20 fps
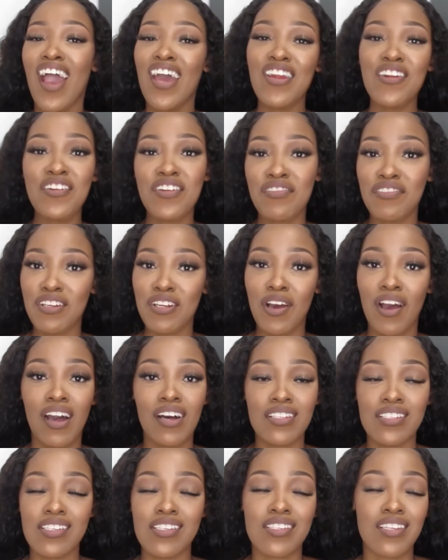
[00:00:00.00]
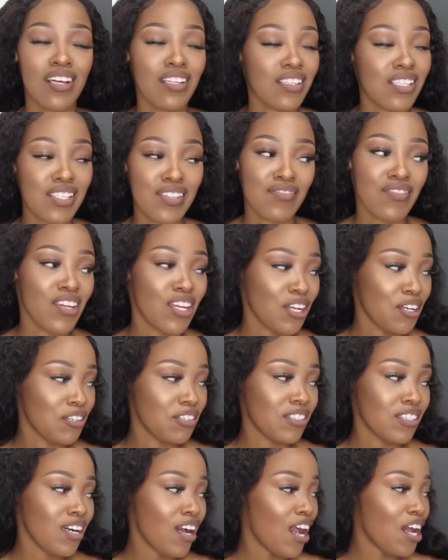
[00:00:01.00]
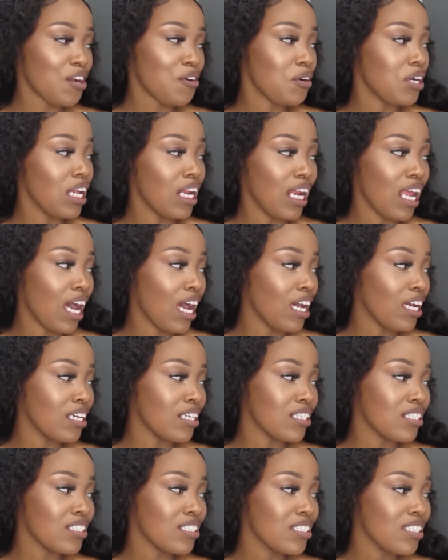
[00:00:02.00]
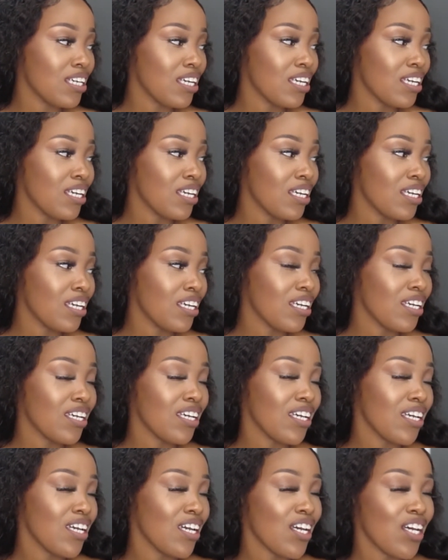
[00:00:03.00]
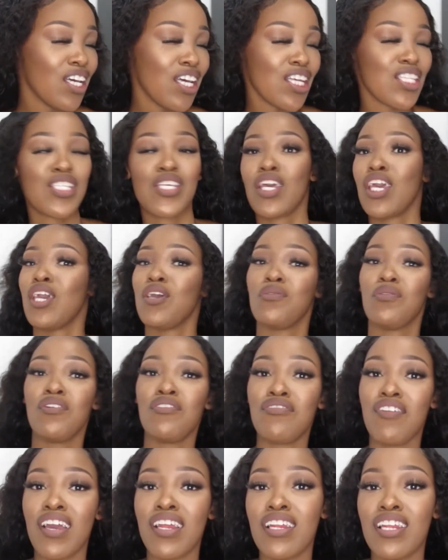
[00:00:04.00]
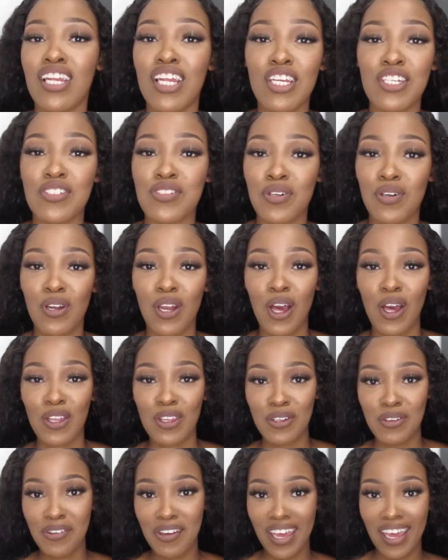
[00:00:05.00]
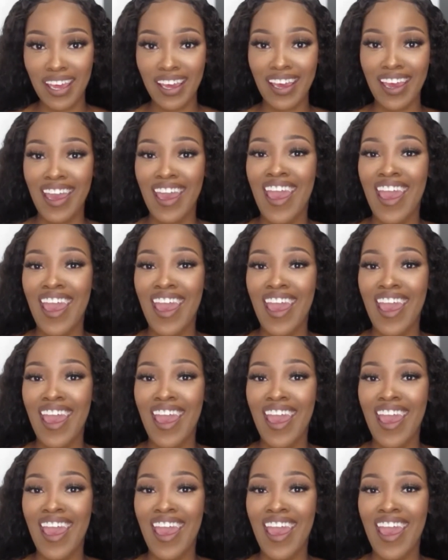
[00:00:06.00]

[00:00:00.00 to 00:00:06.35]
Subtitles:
don't even know how to start this video. I don't want to lie. It's okay, we'll find an intro along the way.